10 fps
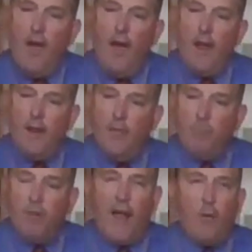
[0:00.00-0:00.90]
and the
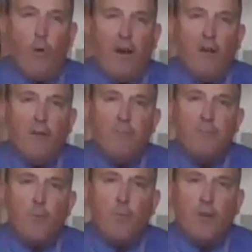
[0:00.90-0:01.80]
black wire,
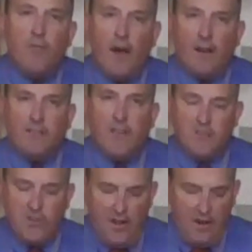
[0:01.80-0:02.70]
where the
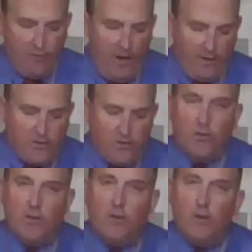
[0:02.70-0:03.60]
oxidation half reaction
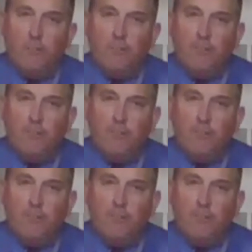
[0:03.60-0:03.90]
will occur.